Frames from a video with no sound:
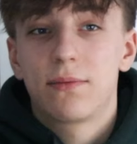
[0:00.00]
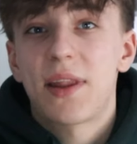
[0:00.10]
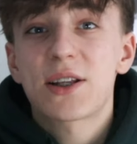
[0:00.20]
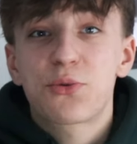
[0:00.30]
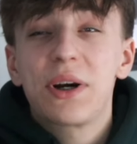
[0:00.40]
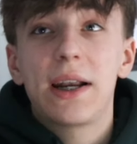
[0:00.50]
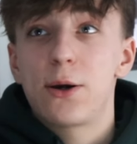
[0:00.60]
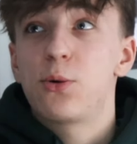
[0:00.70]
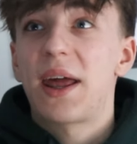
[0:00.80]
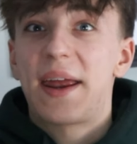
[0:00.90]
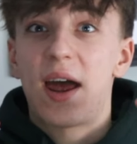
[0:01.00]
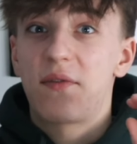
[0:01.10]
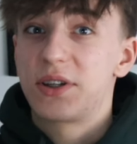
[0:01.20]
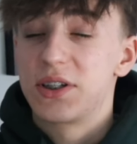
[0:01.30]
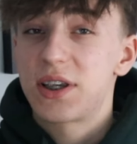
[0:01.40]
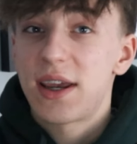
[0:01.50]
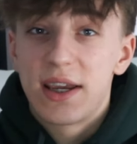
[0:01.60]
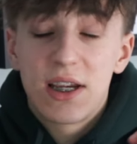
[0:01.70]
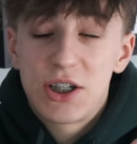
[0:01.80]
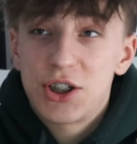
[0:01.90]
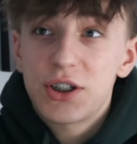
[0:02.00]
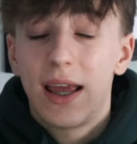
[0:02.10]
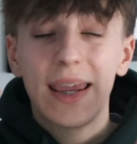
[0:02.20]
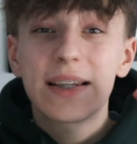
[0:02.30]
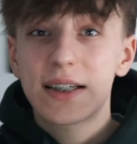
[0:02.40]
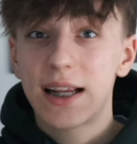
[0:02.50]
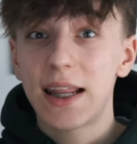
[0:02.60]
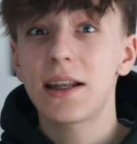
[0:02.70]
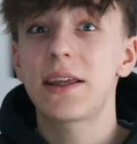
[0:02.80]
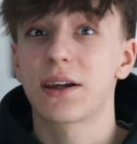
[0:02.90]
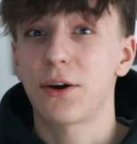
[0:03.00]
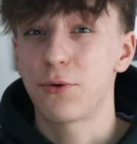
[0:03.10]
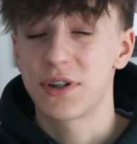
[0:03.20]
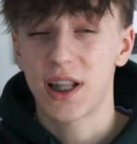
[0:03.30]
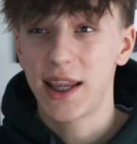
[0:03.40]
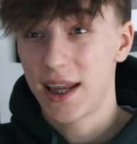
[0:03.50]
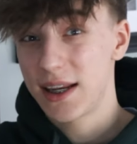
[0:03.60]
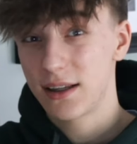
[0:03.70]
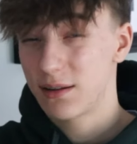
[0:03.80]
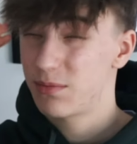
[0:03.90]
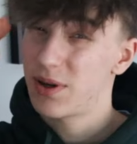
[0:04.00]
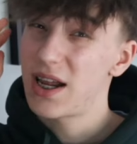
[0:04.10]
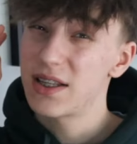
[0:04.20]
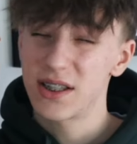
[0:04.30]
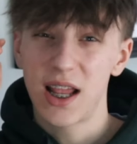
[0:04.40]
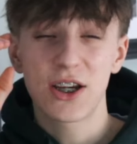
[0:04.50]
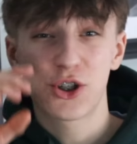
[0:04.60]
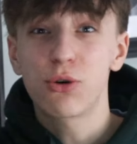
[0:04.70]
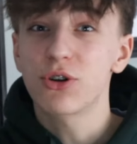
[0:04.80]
That's really all I have to say. It's just, he's clearly the GOAT, like any, by a short